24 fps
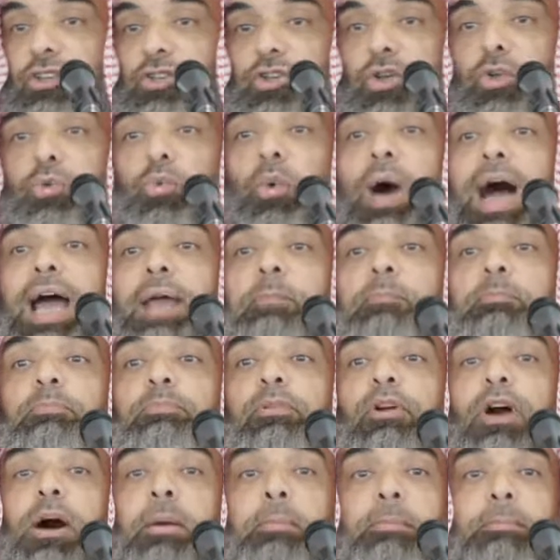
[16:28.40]
should wipe
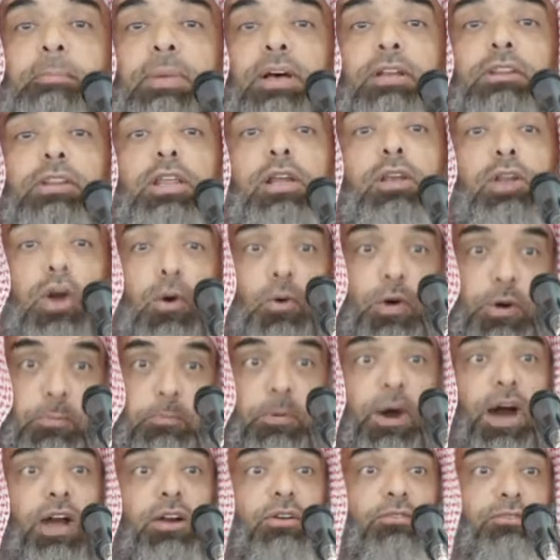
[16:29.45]
from the lower
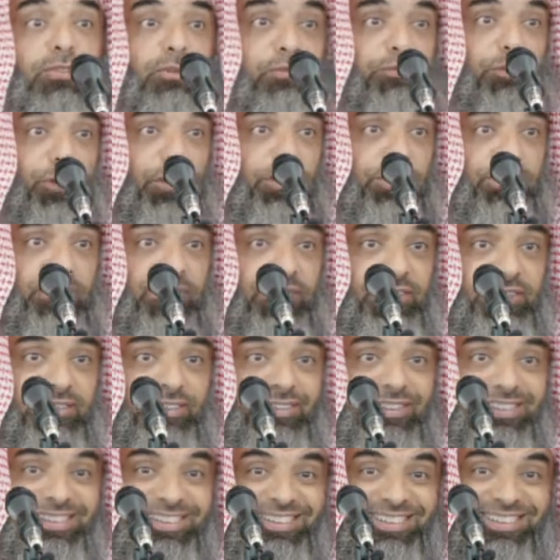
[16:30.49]
part of the foot.
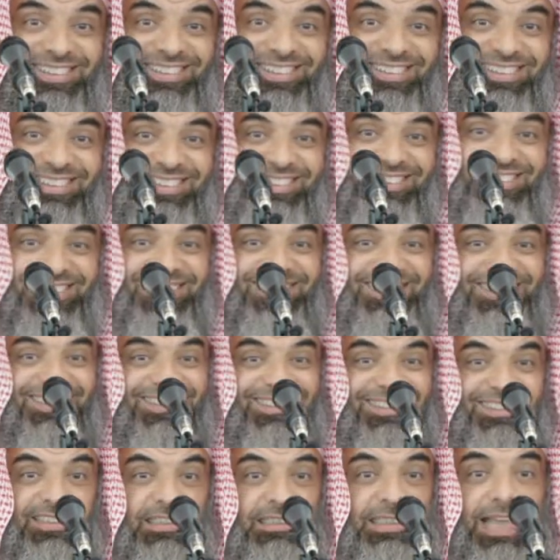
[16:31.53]

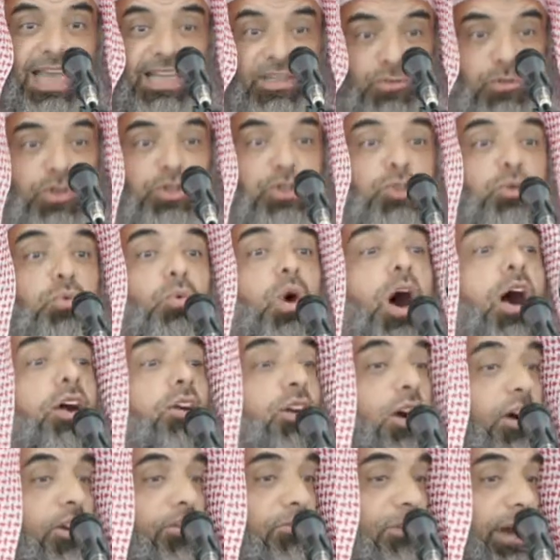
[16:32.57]
That's what you walk on,